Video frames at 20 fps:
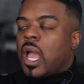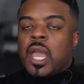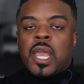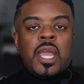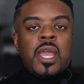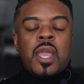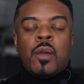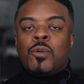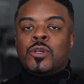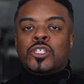
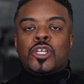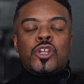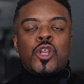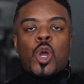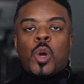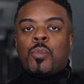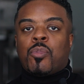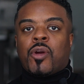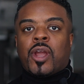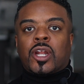it was a
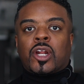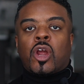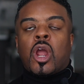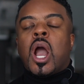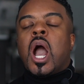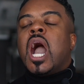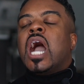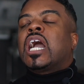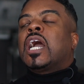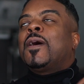no-brainer,
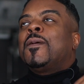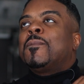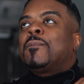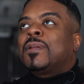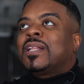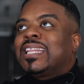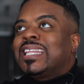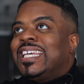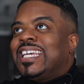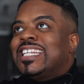a
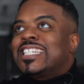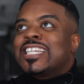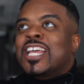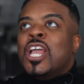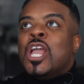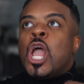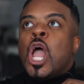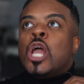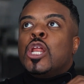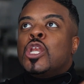complete
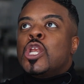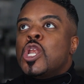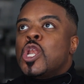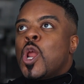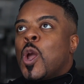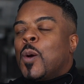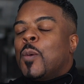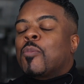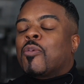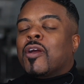
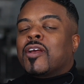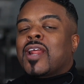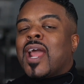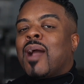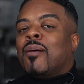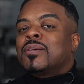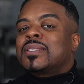no-brainer.